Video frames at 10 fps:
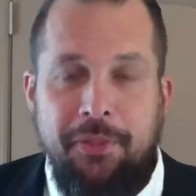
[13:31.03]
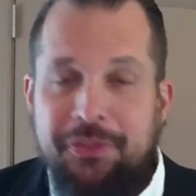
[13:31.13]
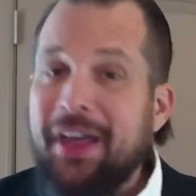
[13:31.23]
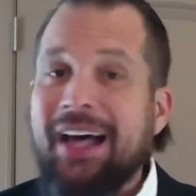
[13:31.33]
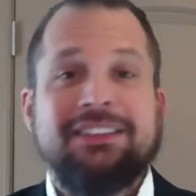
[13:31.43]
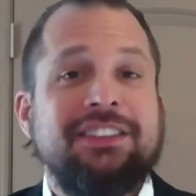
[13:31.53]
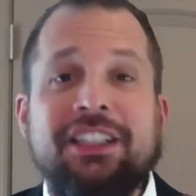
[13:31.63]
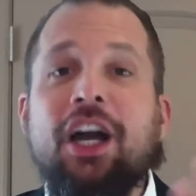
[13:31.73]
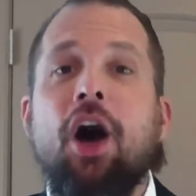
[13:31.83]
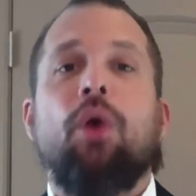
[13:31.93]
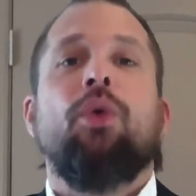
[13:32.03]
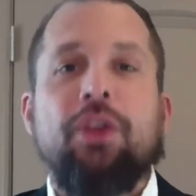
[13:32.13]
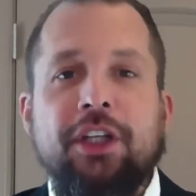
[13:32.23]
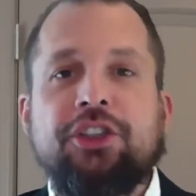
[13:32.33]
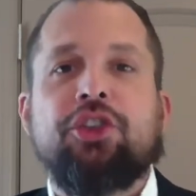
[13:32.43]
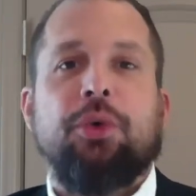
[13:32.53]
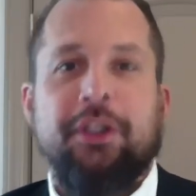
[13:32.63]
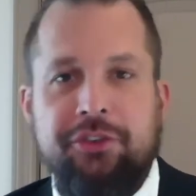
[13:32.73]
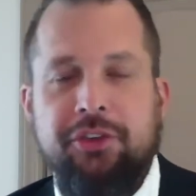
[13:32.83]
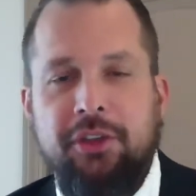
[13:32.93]
That's the only
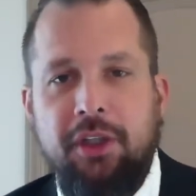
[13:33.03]
choice.